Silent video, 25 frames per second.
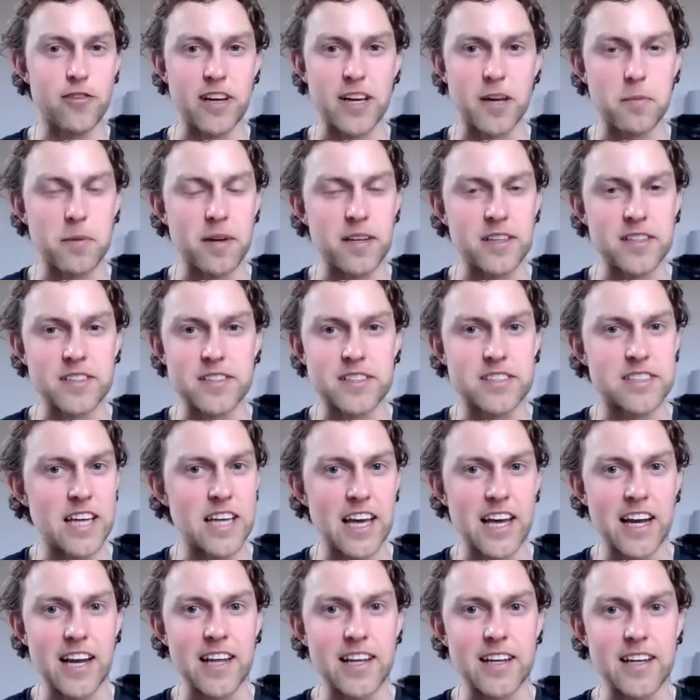you recommend
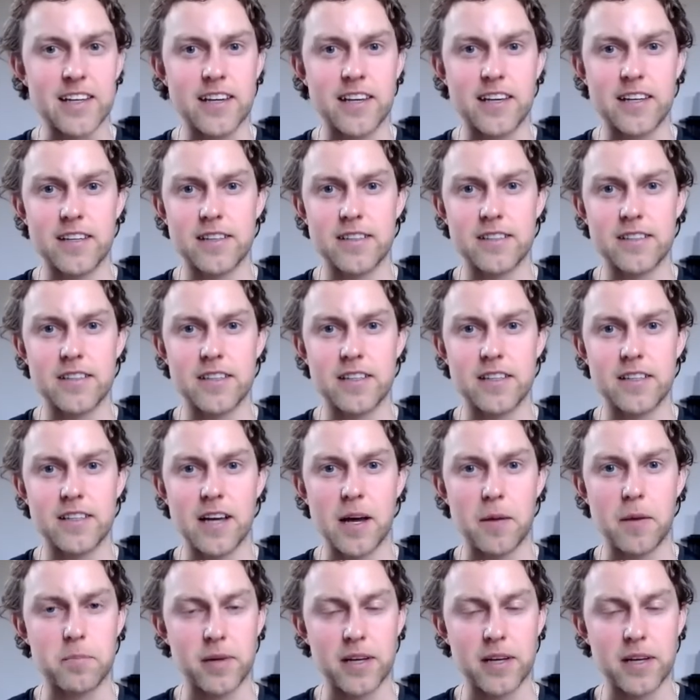daily
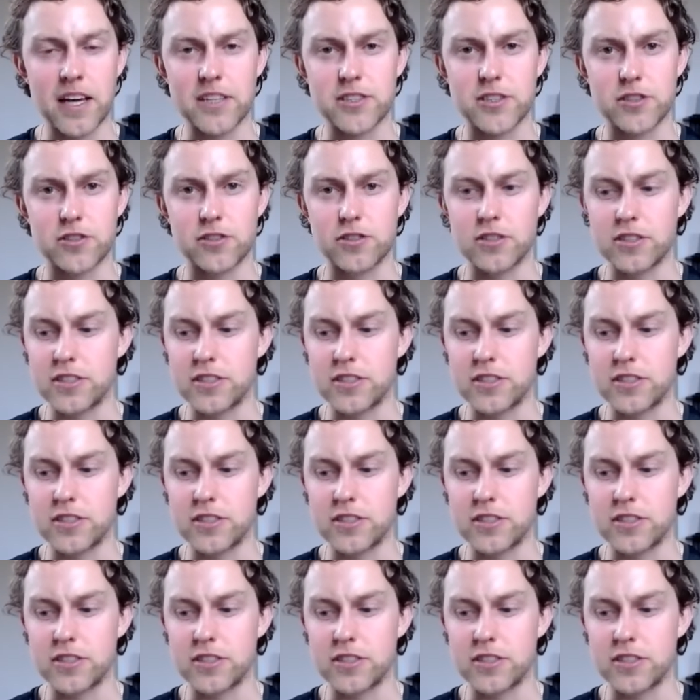applications